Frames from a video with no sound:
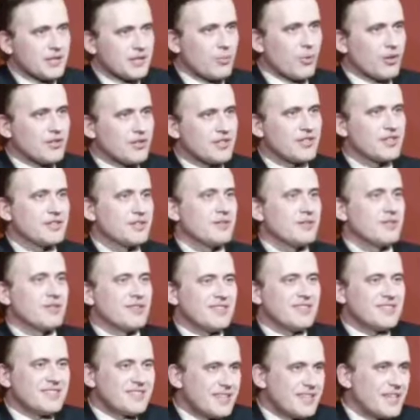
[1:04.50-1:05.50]
he wanted
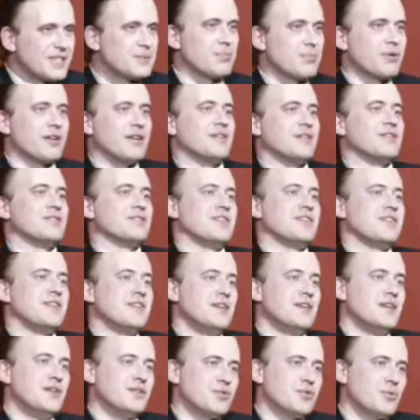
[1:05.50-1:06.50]
desperately
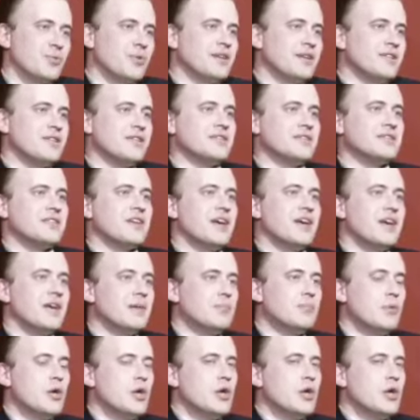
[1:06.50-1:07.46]
to win this game,